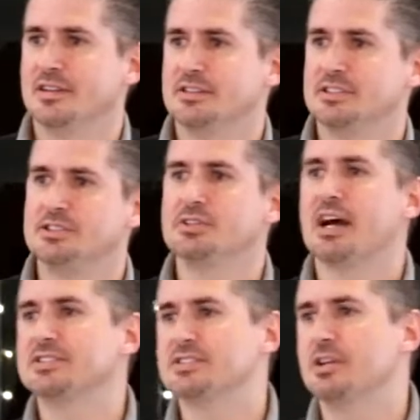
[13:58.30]
Did you
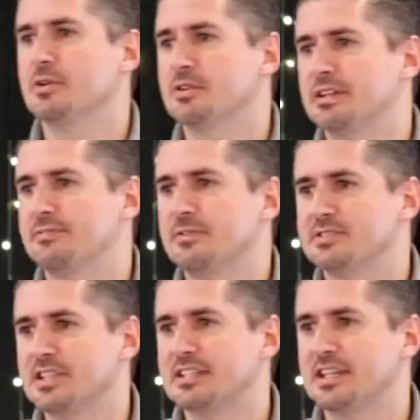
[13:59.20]
guys know that if you've
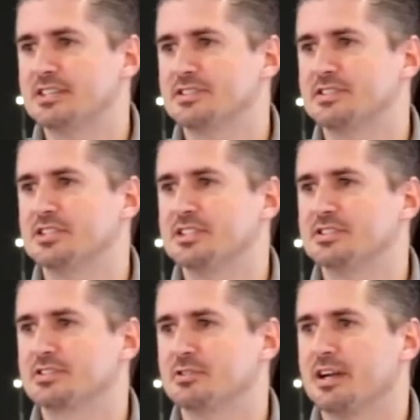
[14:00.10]
said yes to
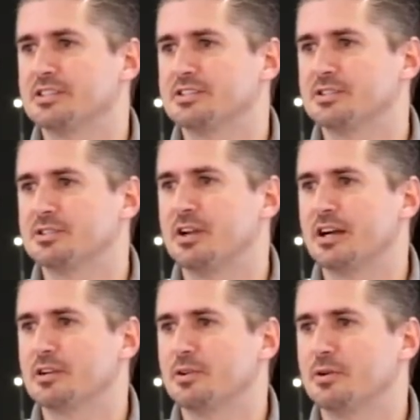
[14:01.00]
Jesus Christ, that you're
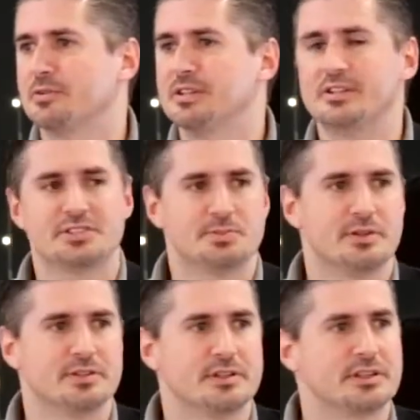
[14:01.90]
not clothed in the
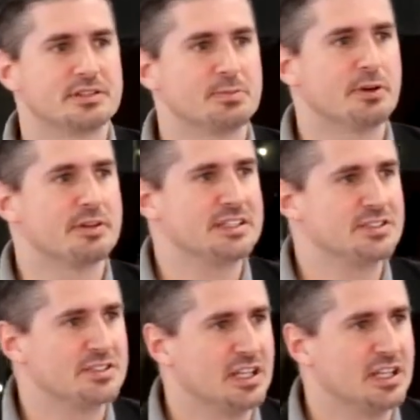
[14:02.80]
Spirit, that the Spirit is